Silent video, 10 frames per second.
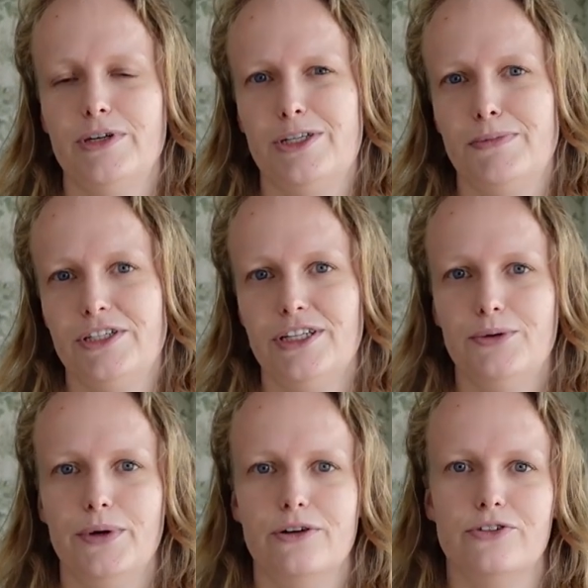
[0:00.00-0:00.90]
especially
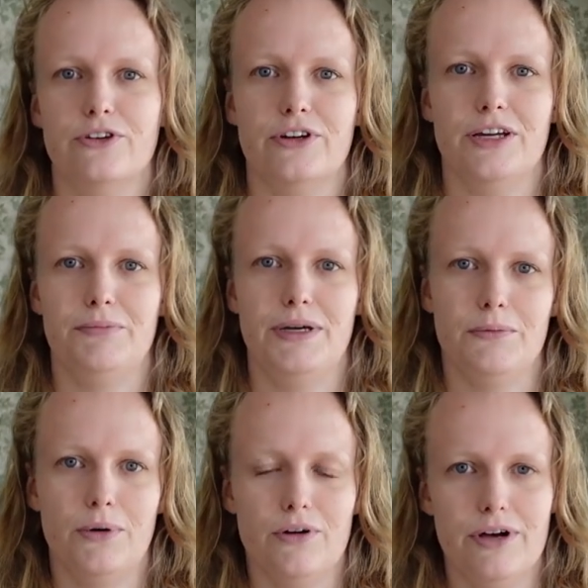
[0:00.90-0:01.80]
when you're talking
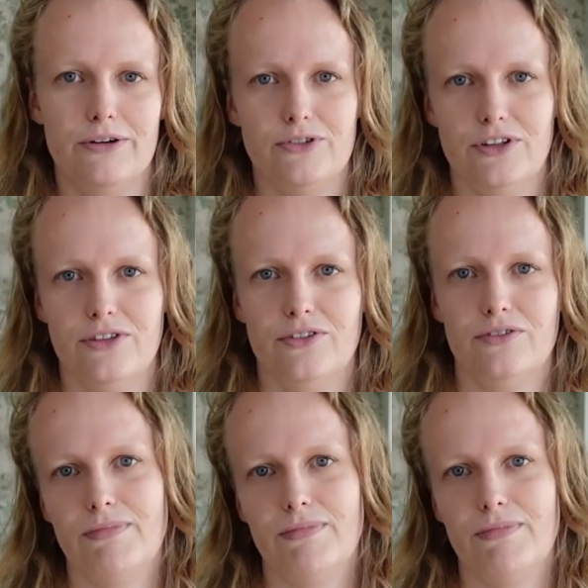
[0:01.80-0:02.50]
big ball counts and